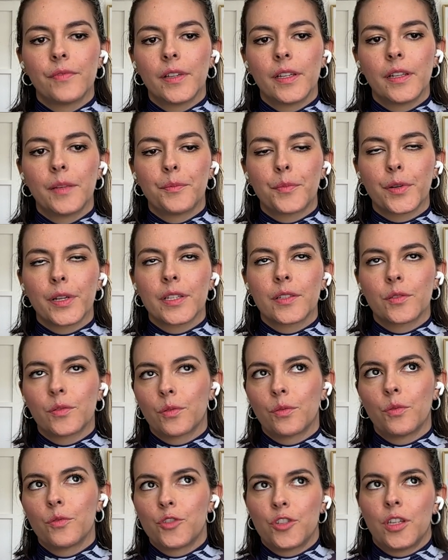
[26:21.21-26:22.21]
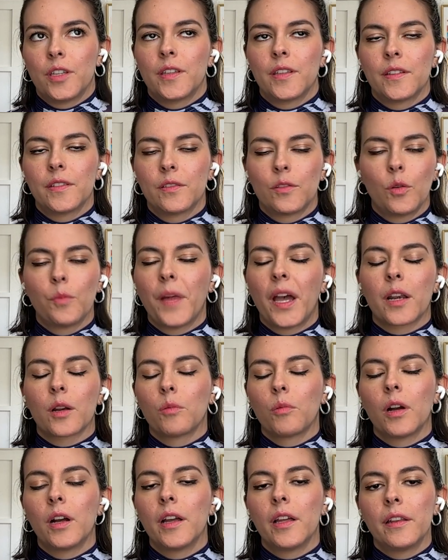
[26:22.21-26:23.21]
and embrace who she is no
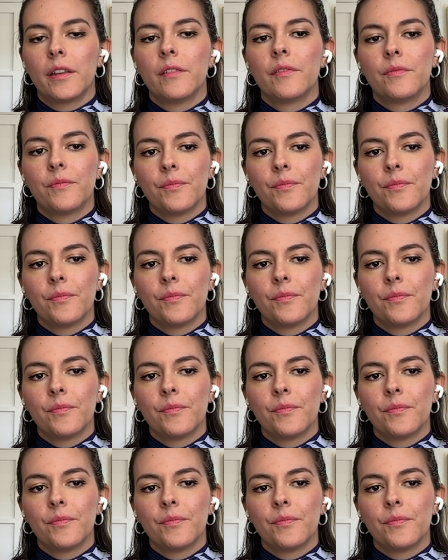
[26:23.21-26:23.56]
matter what.